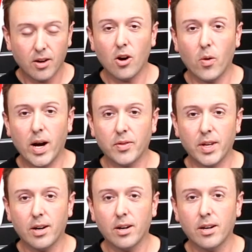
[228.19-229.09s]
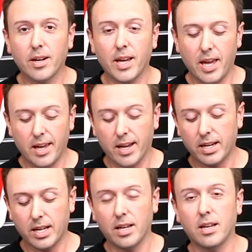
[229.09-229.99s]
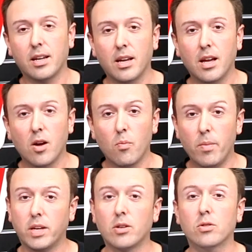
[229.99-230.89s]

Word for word: Go out there and make